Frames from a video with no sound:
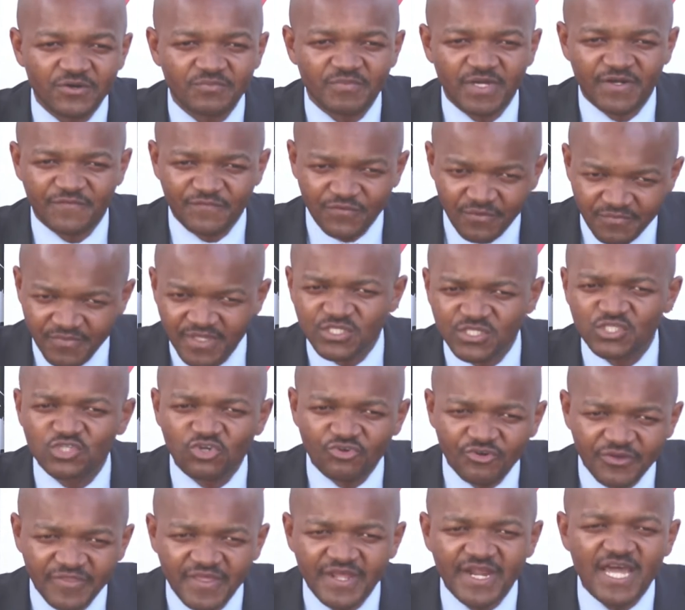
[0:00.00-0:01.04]
but from the story
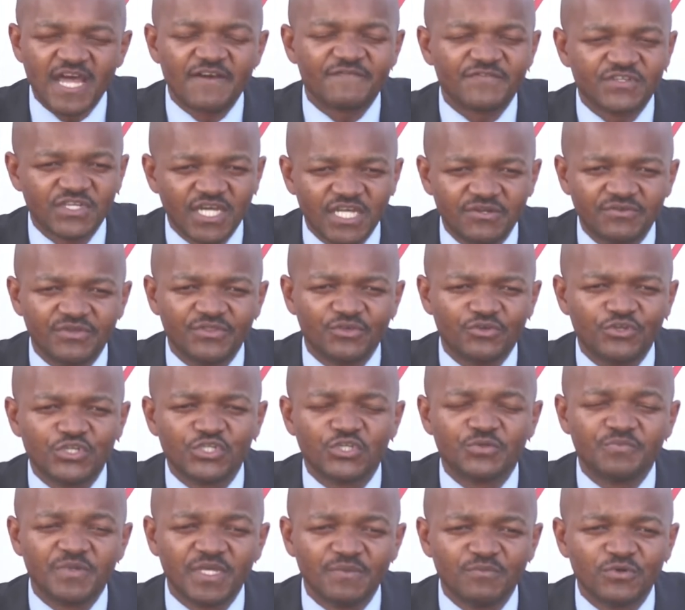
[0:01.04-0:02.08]
that I have shared with you, you should
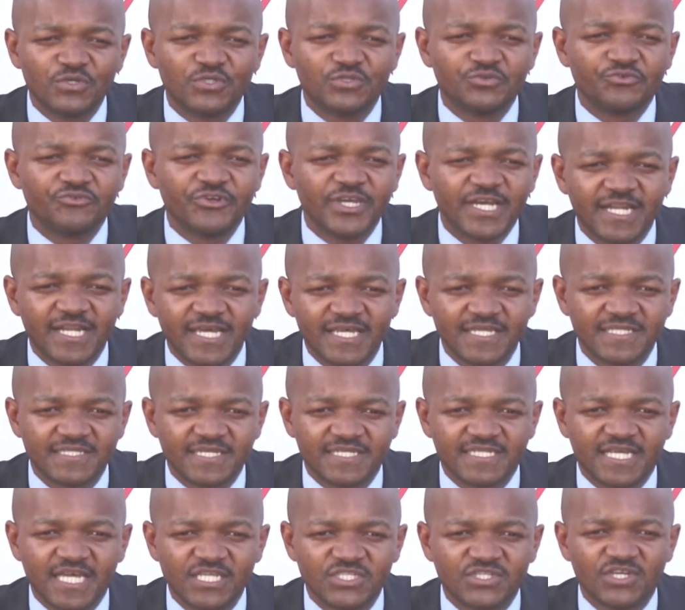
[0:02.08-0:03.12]
be able to realize that
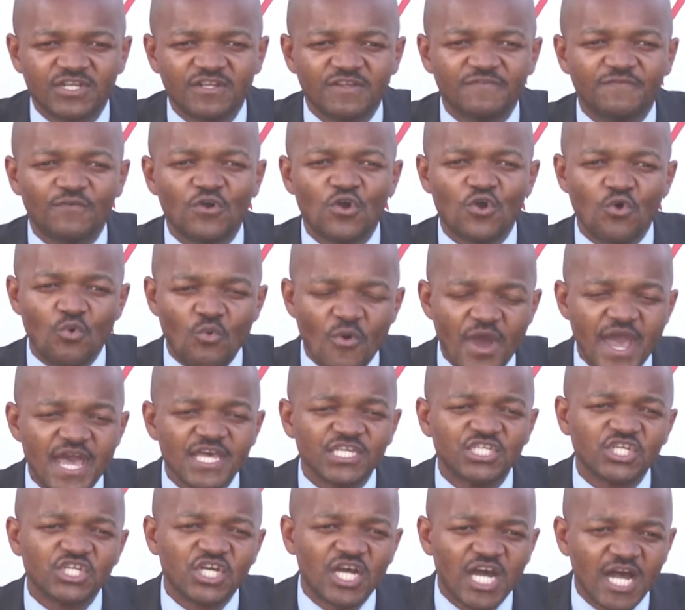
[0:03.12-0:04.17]
actually where
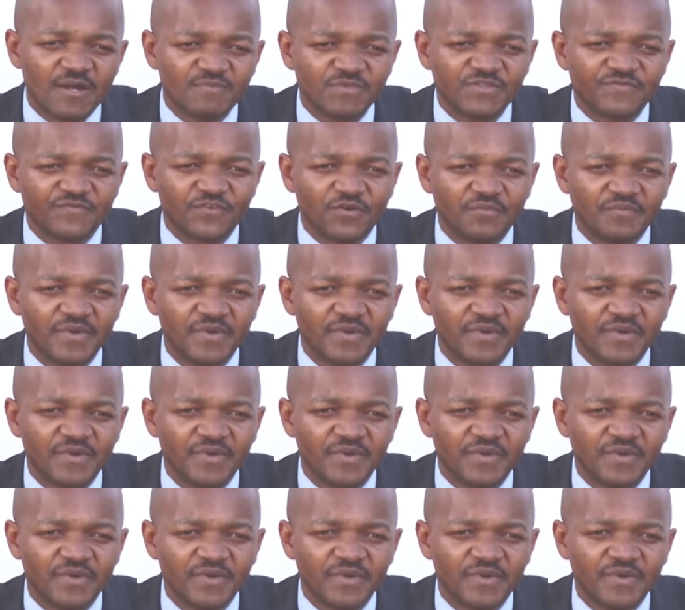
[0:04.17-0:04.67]
she comes from,